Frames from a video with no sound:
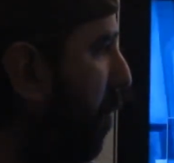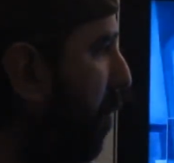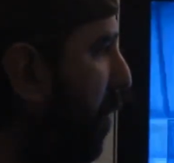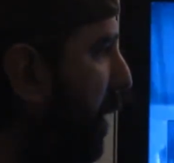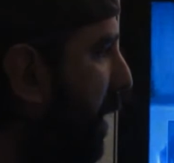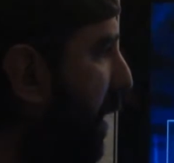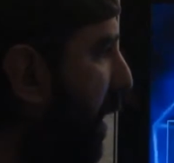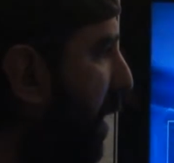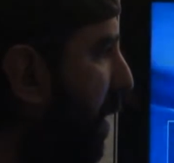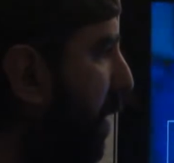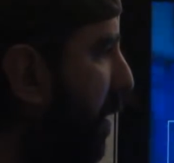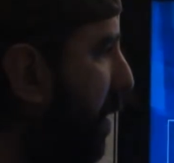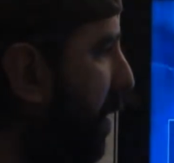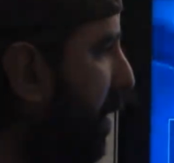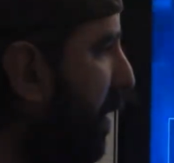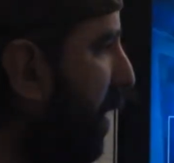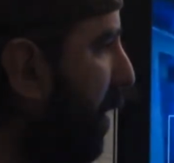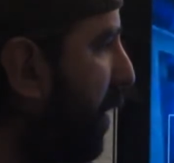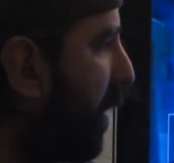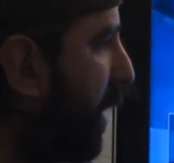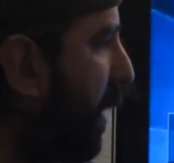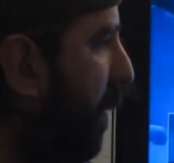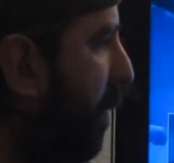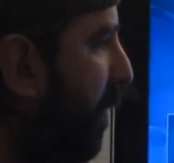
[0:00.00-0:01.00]
but
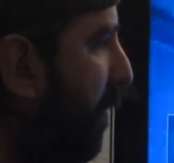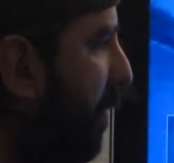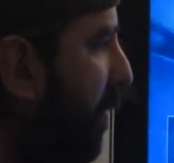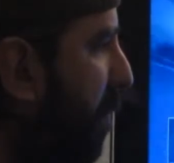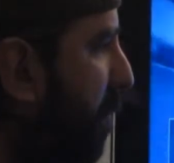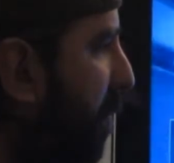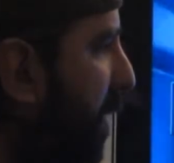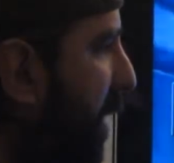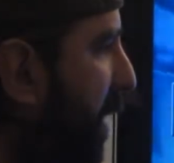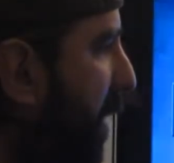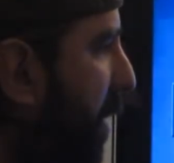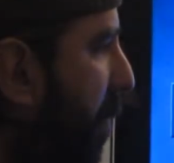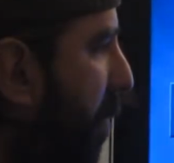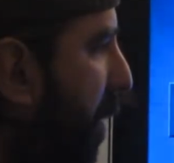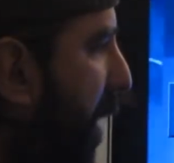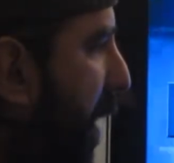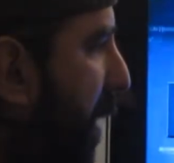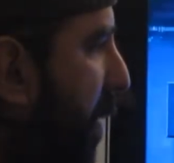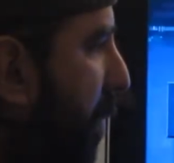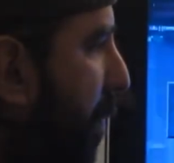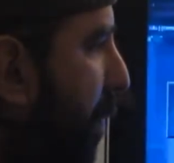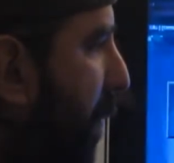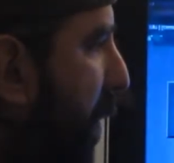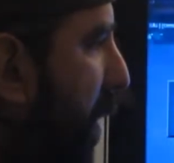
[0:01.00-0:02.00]
now they're coming from B on the
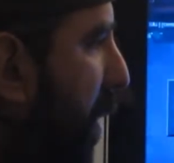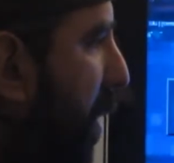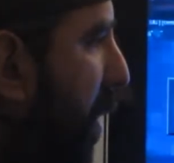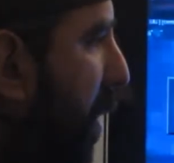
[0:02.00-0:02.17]
bottom.